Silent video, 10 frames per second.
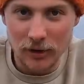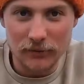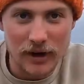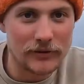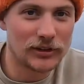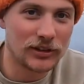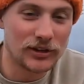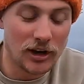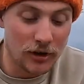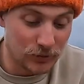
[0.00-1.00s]
now 5 or 6
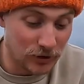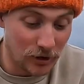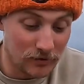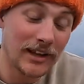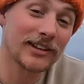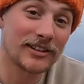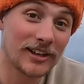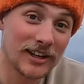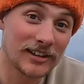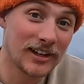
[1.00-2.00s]
to go. So let's get
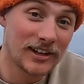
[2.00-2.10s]
stuck into